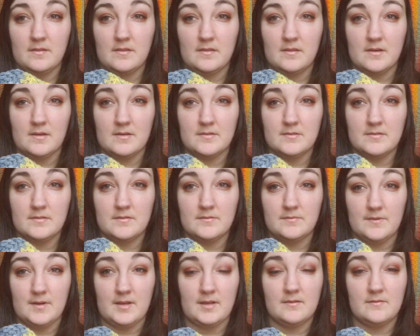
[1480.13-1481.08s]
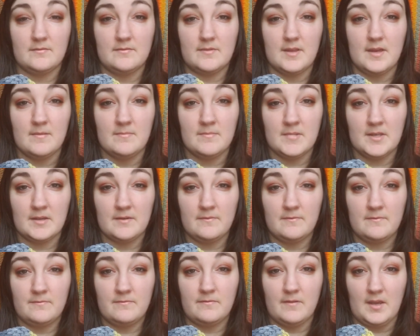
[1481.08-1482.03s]
there's 3 of them that
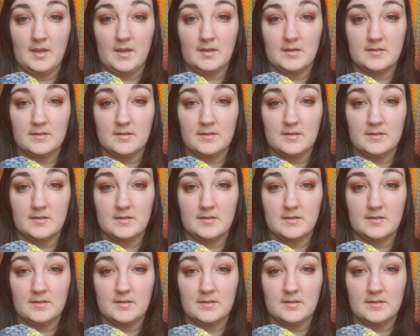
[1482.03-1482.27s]
fade